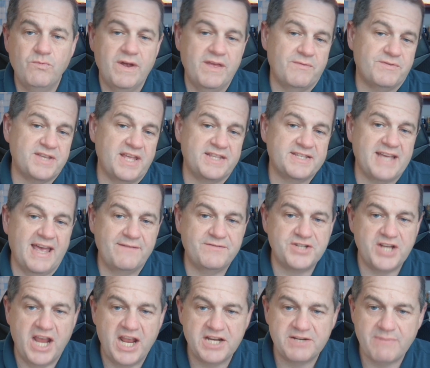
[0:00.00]
since I've
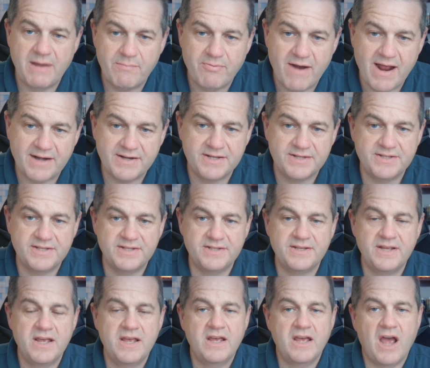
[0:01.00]
changed my practices
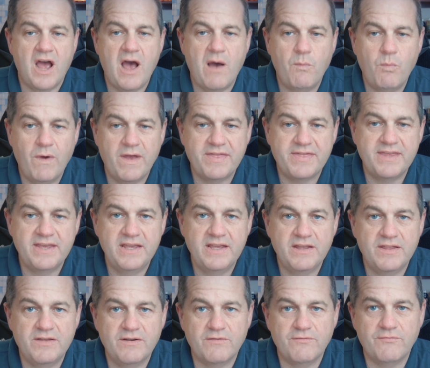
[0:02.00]
with
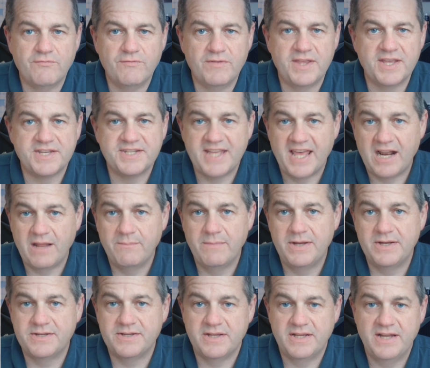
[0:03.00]
the
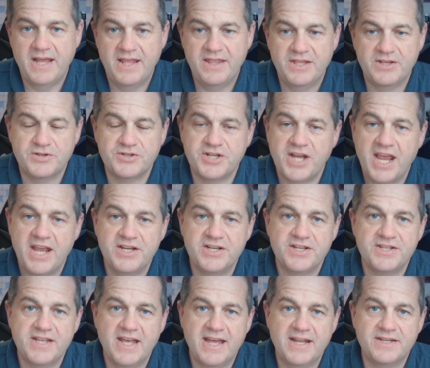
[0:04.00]
settlement and those
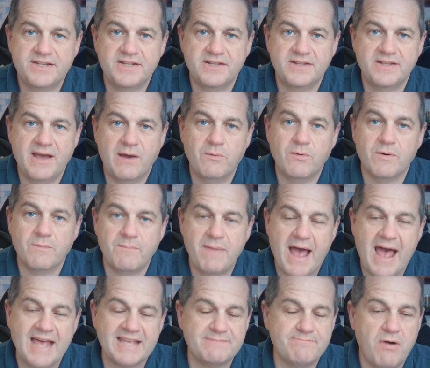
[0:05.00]
changes that were
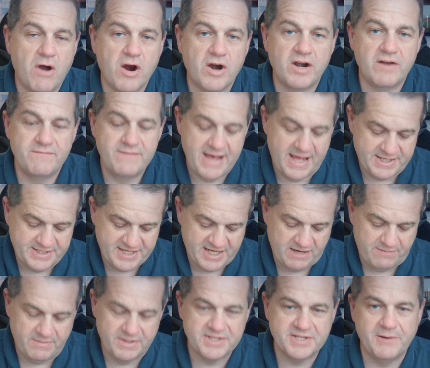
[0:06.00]
as part of that
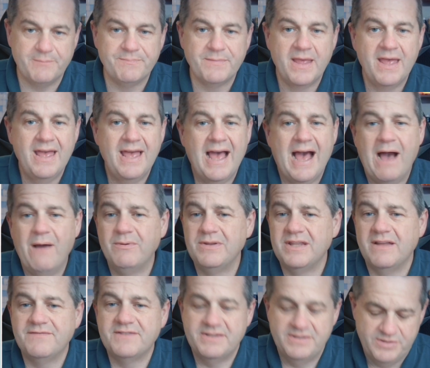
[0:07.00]
settlement. So I would
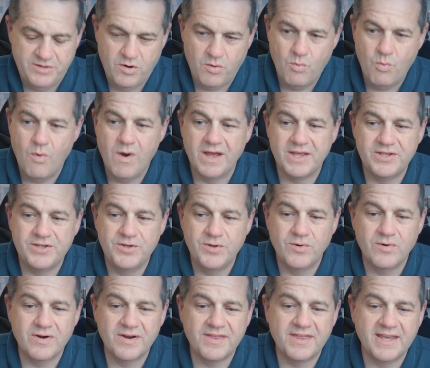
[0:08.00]
love to know what
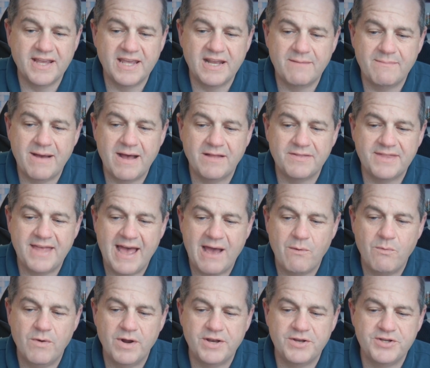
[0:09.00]
you're thinking about that.
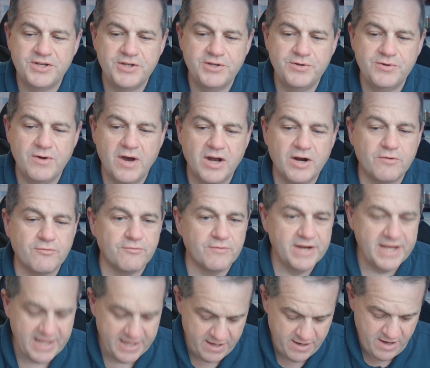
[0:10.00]
What do you
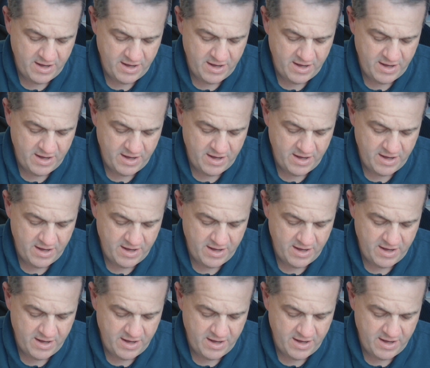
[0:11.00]
agree